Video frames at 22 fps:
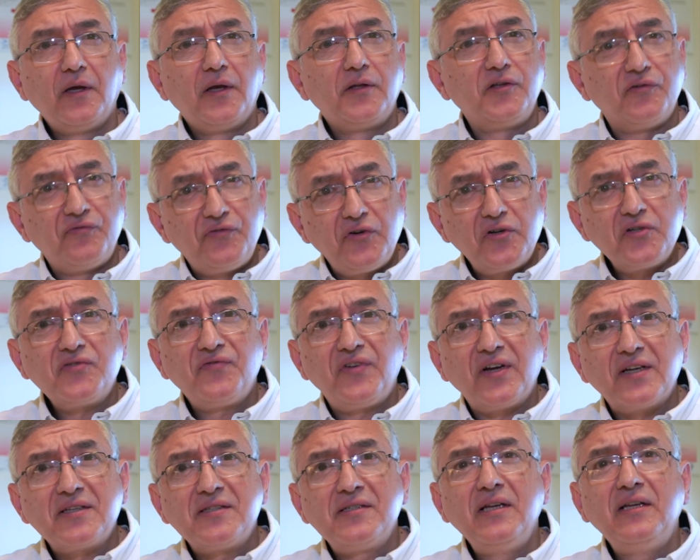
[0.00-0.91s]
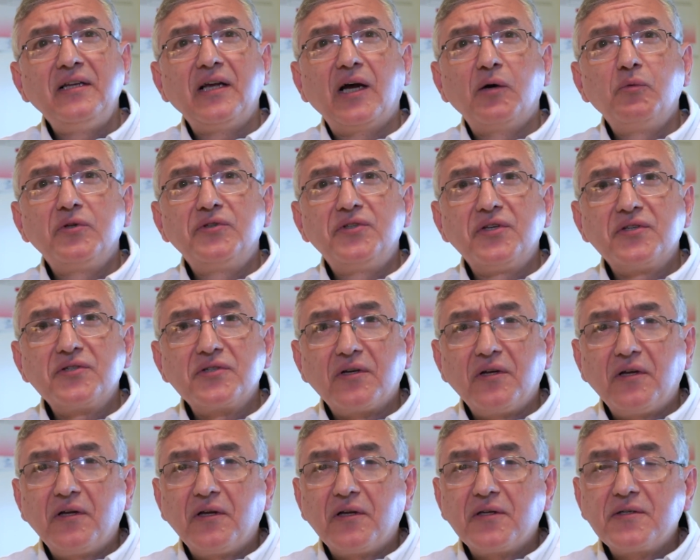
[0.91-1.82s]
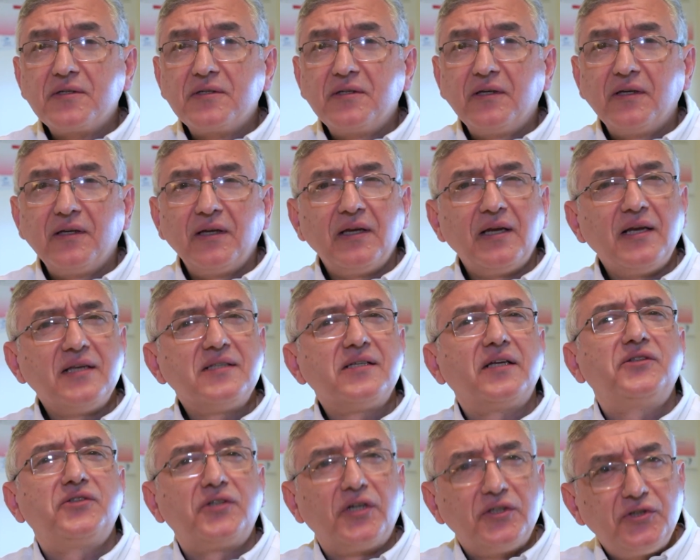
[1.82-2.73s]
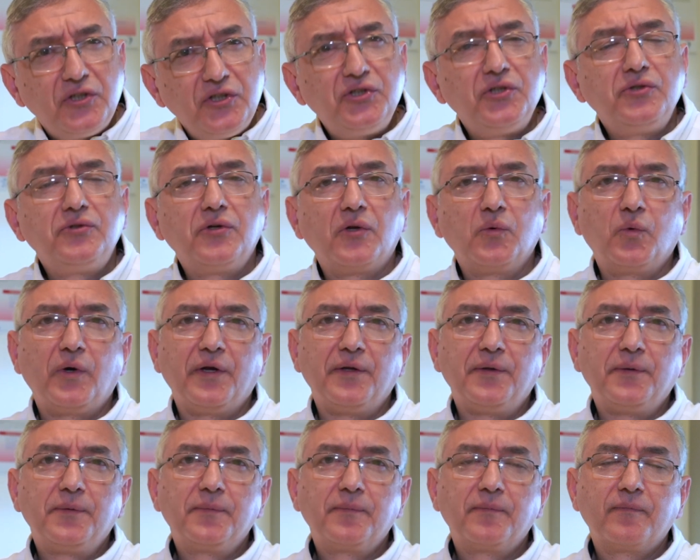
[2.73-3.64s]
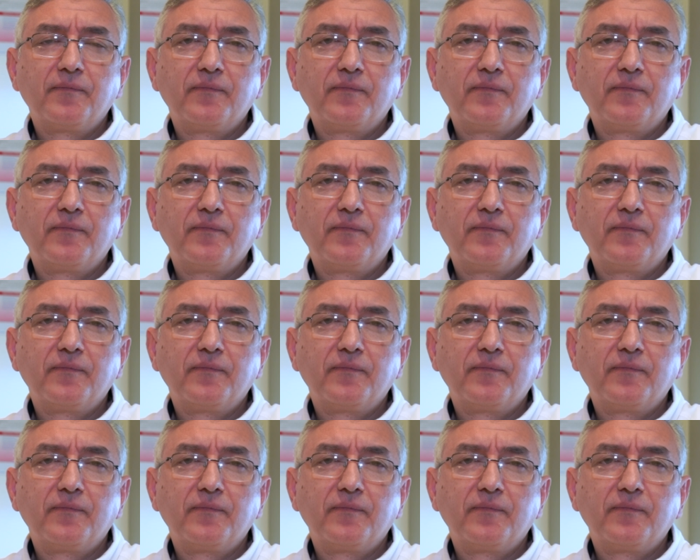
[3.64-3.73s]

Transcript: The first vaccine I will discuss is a traditional one